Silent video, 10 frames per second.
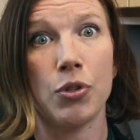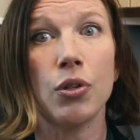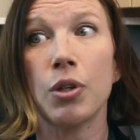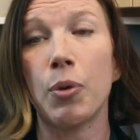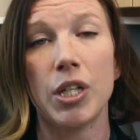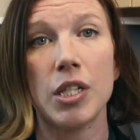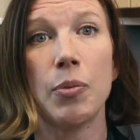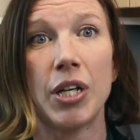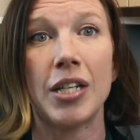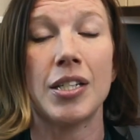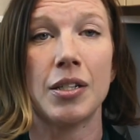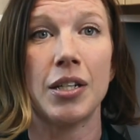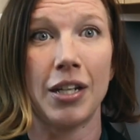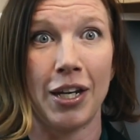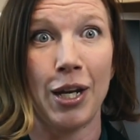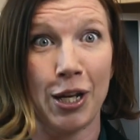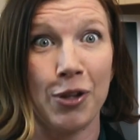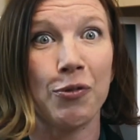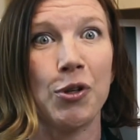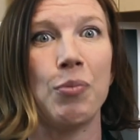So the participant is
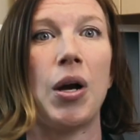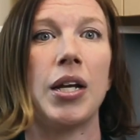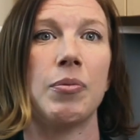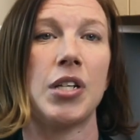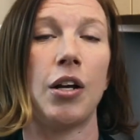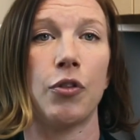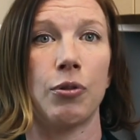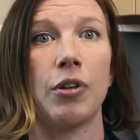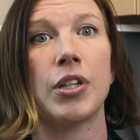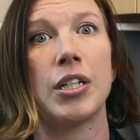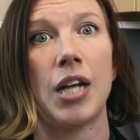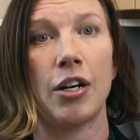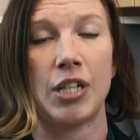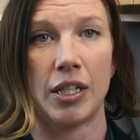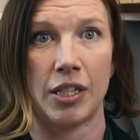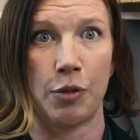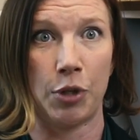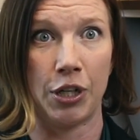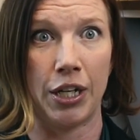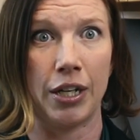in the room by himself throughout the entire testing
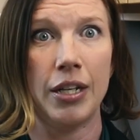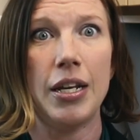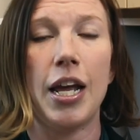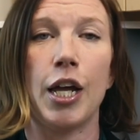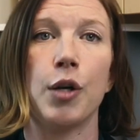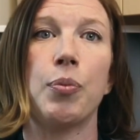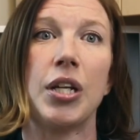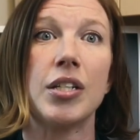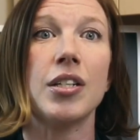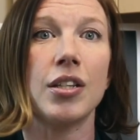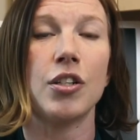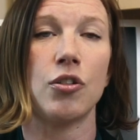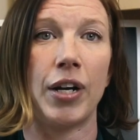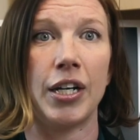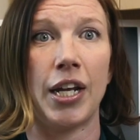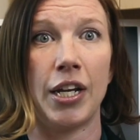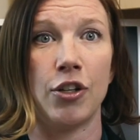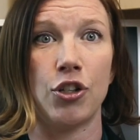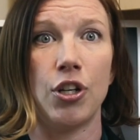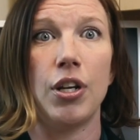period and places the strain
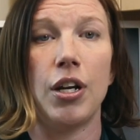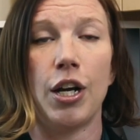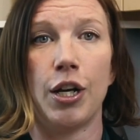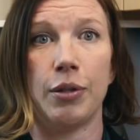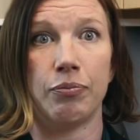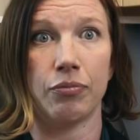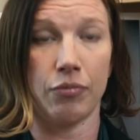gauge um,